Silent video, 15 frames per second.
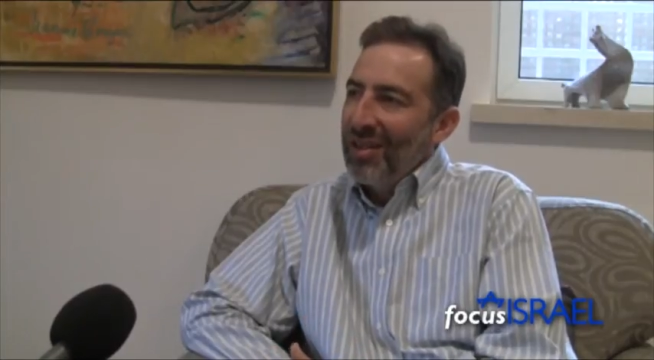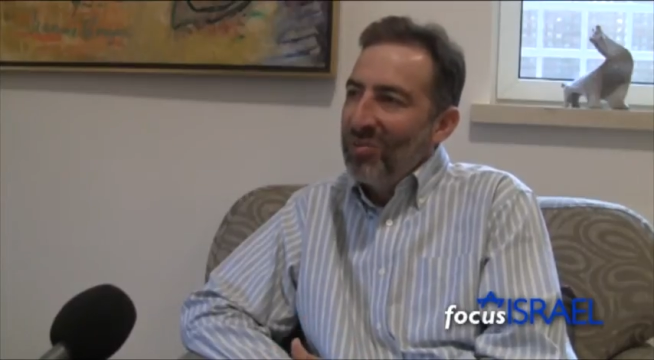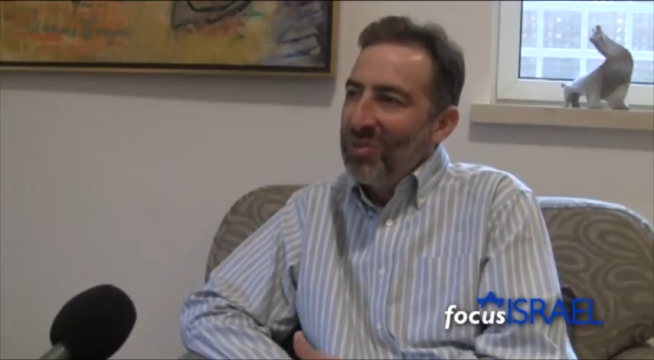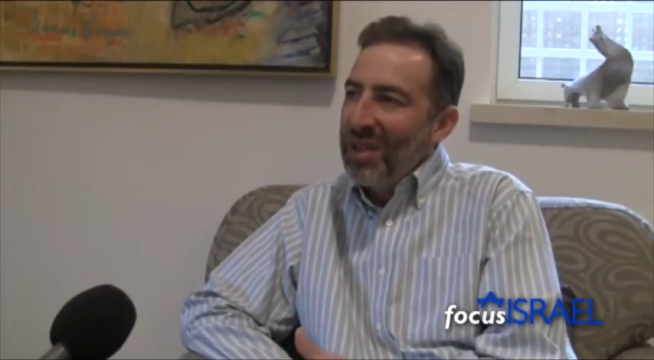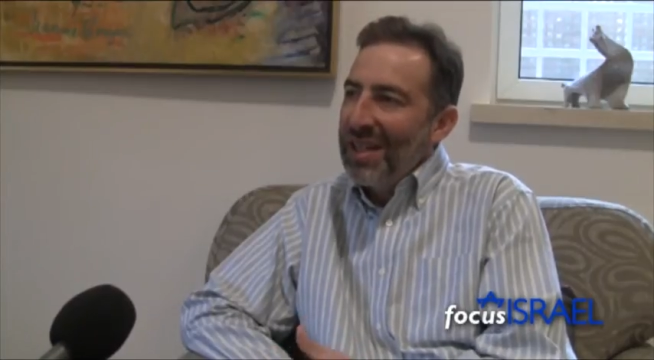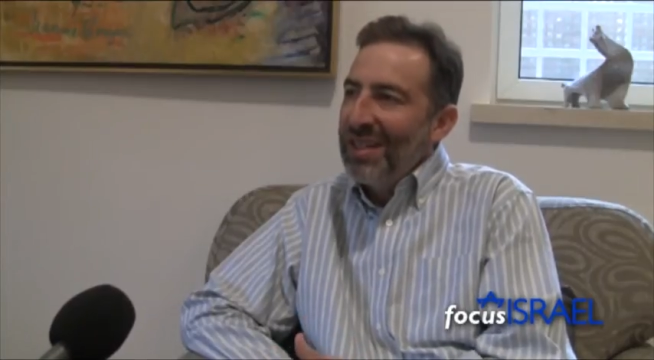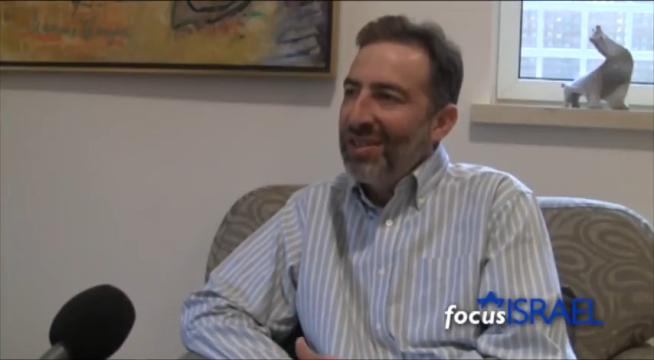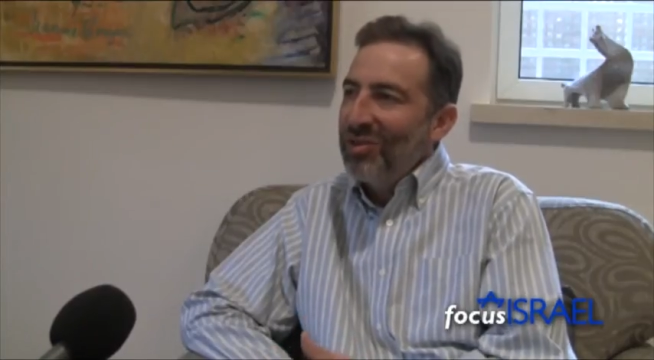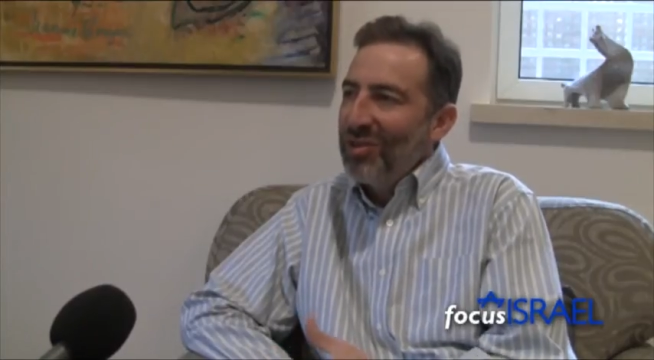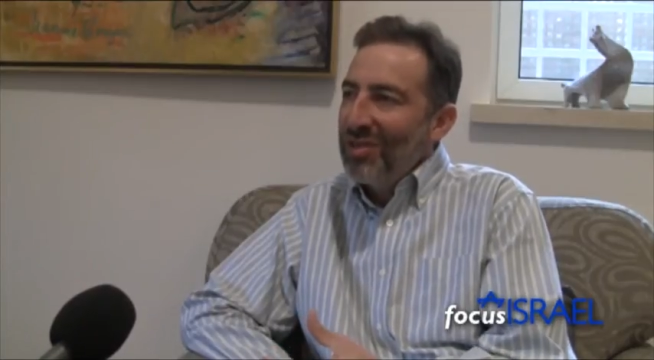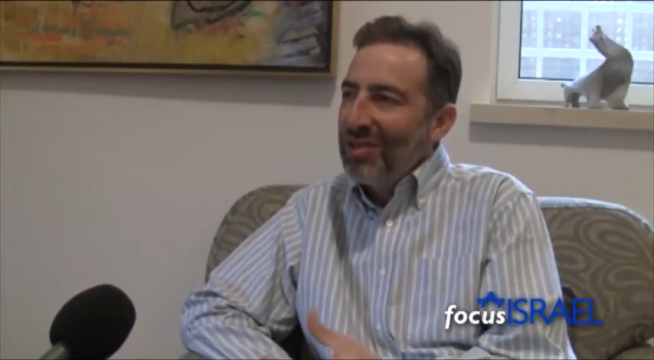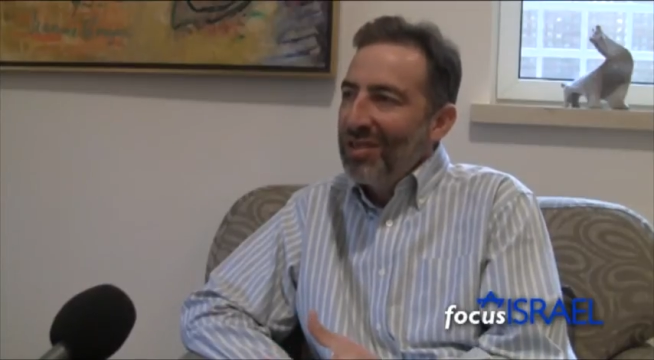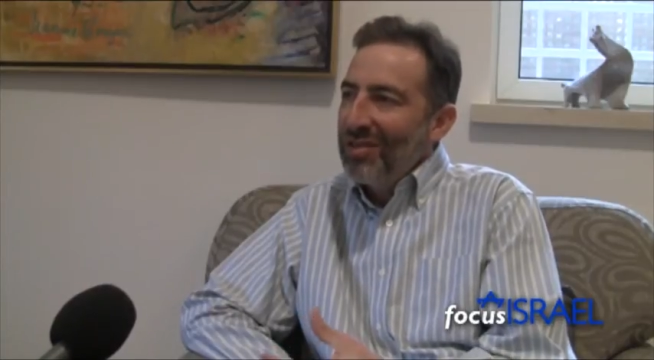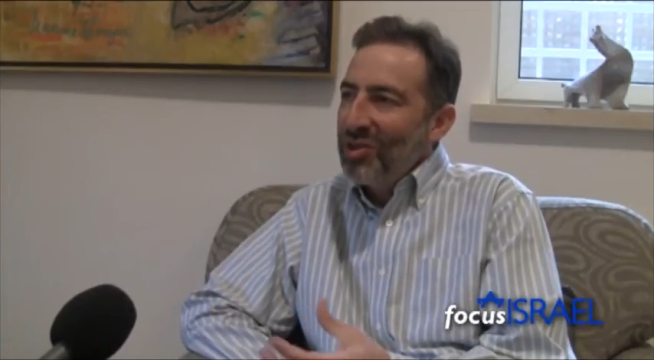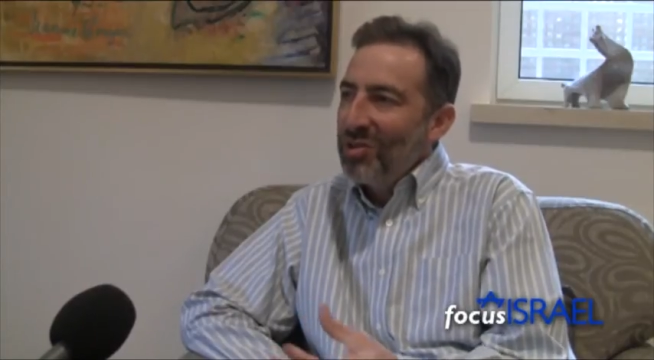many
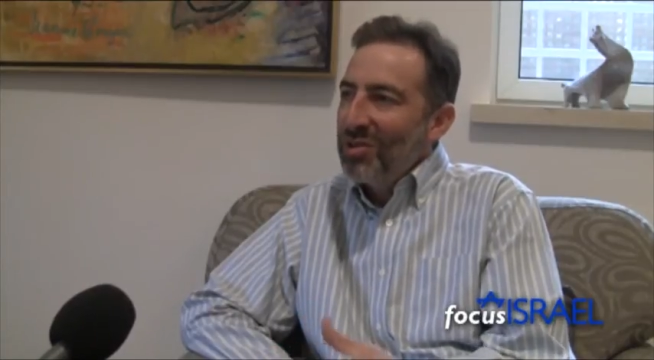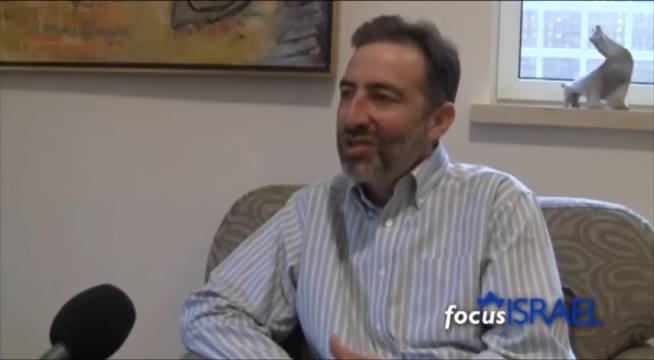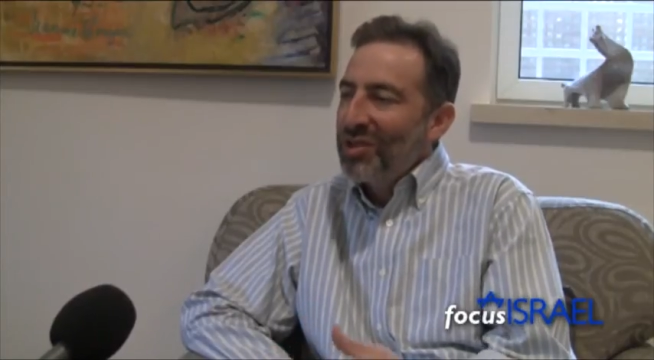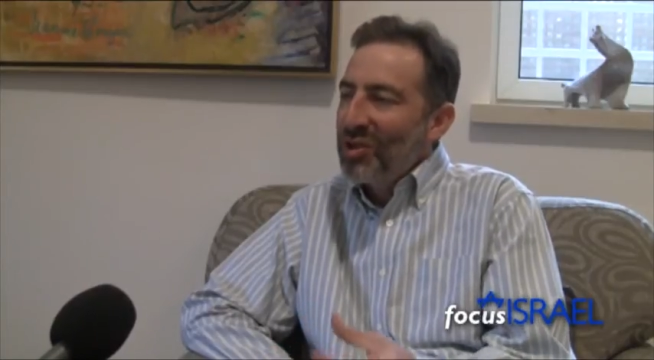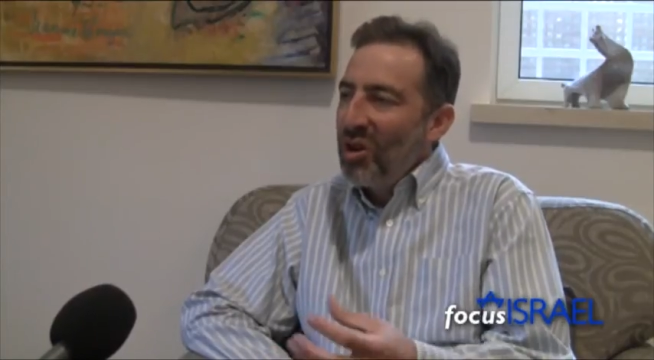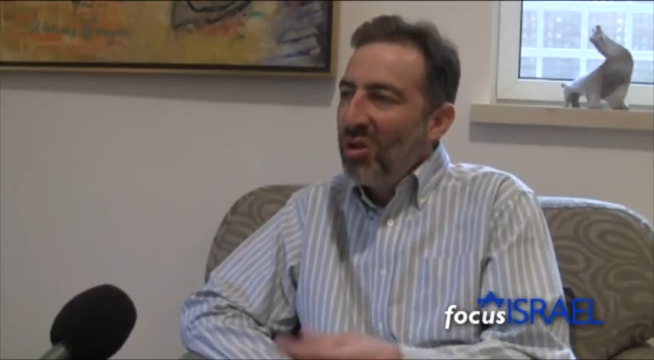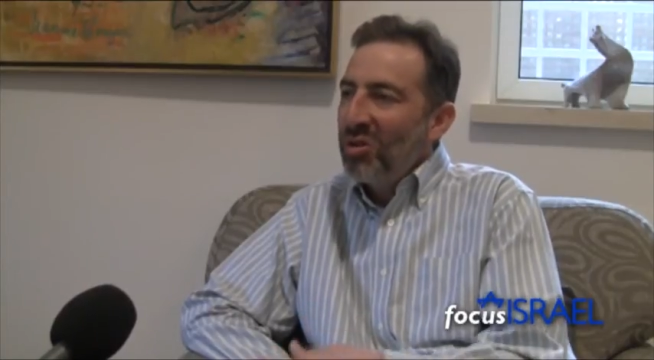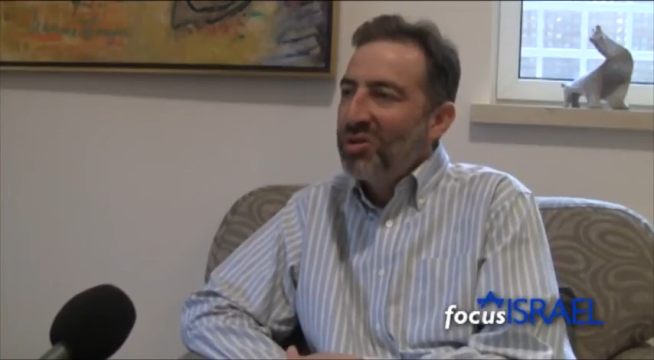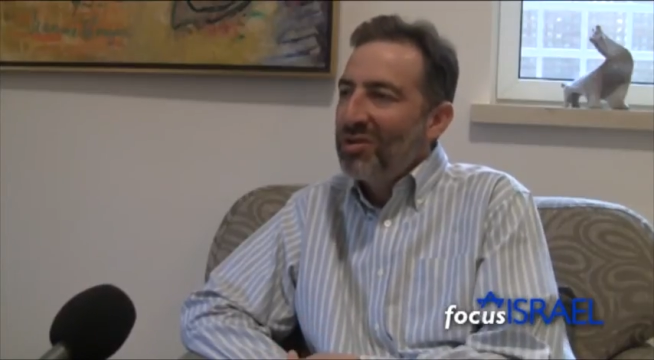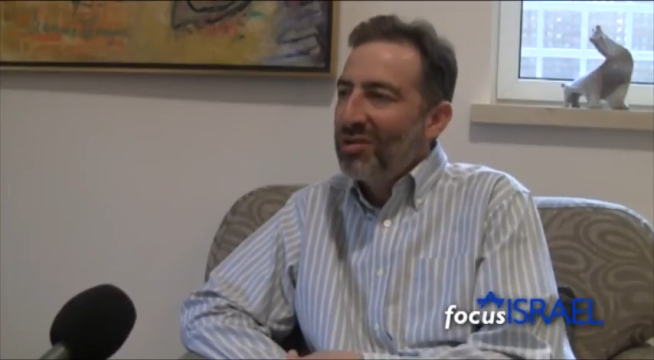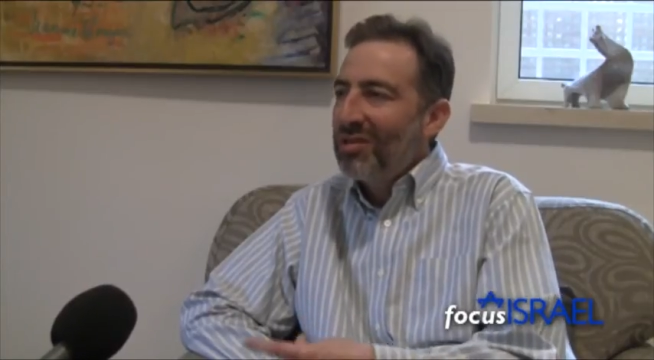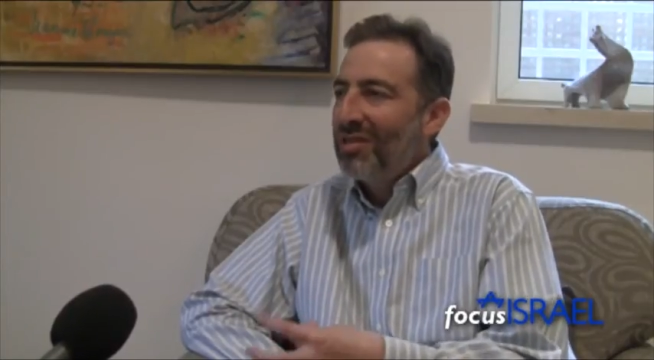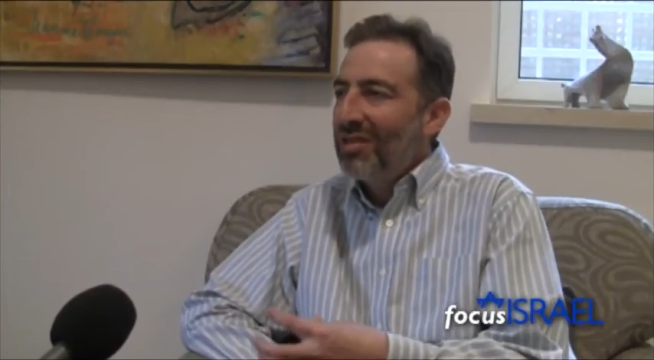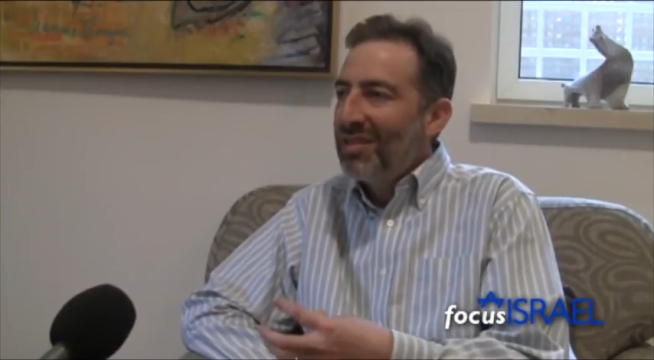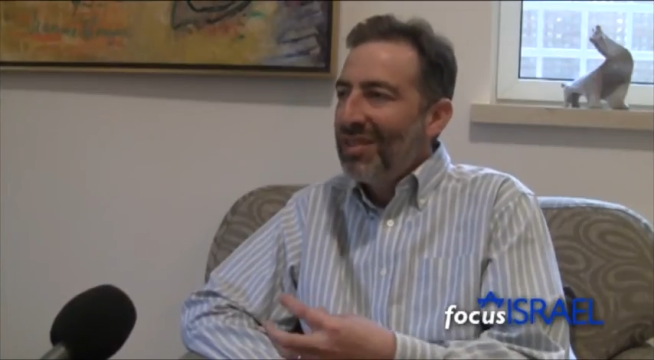Jewish
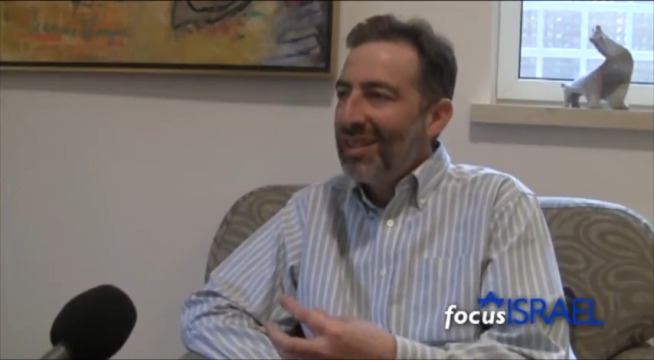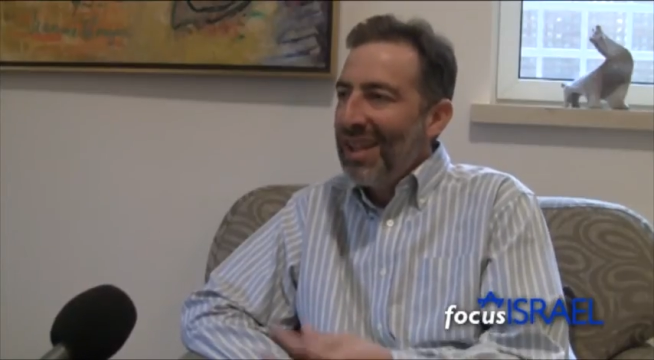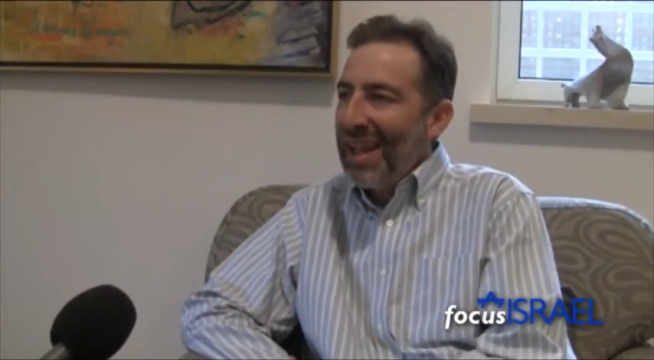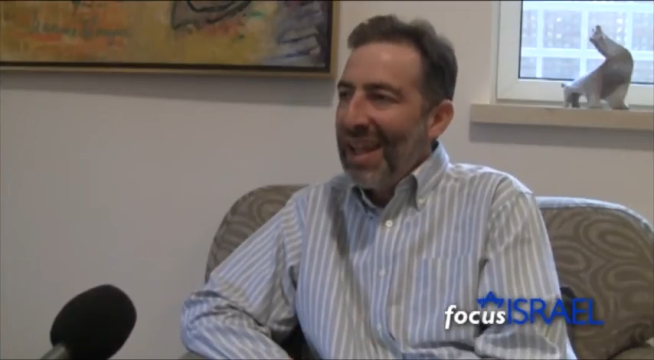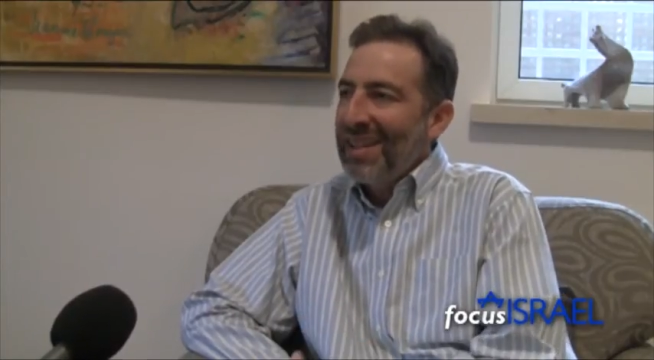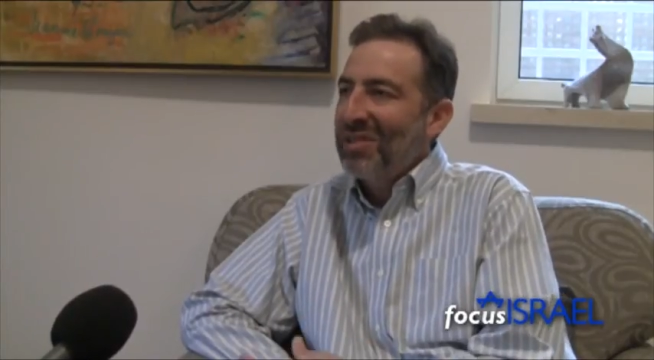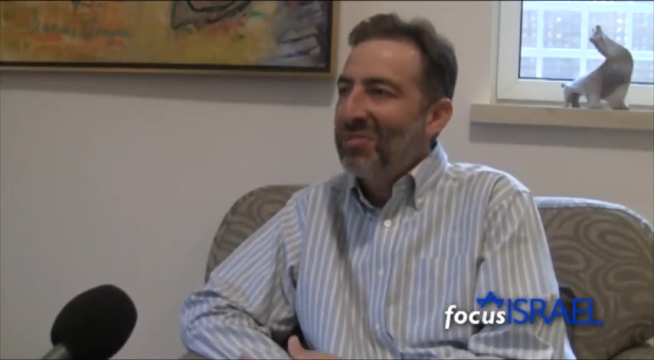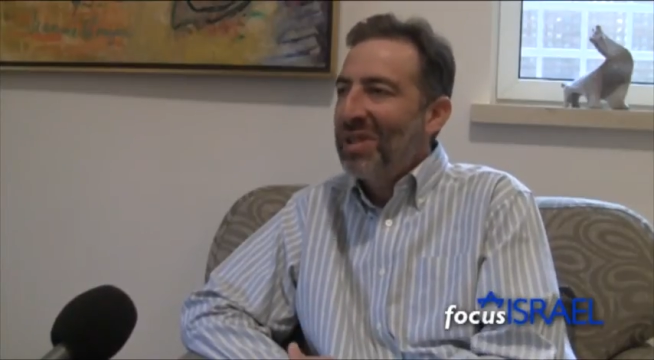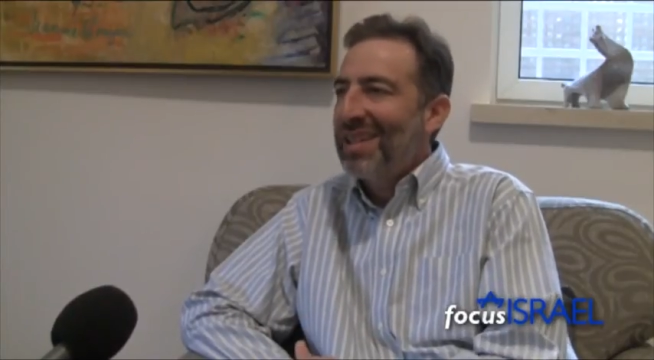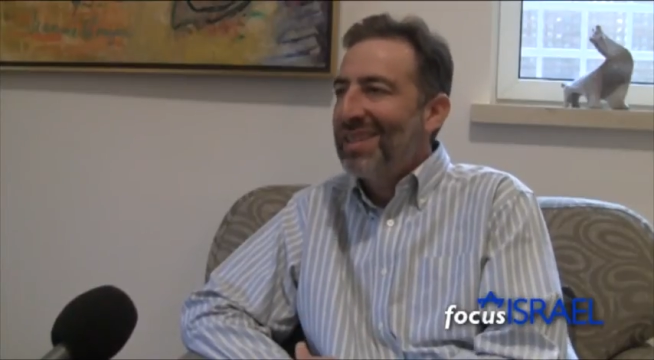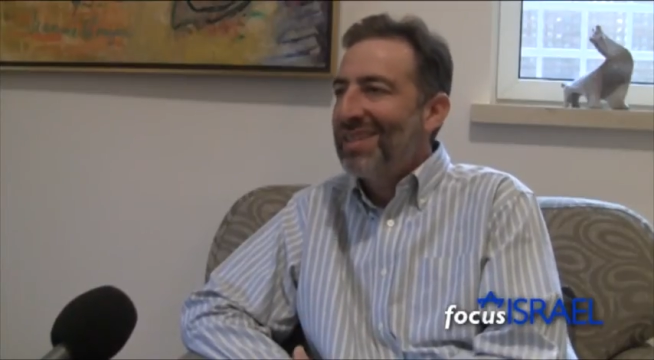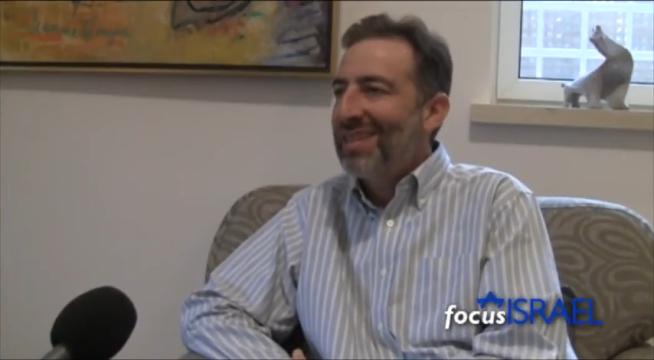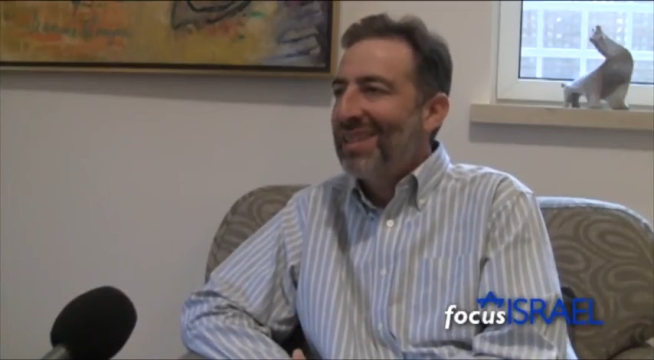cultural aspects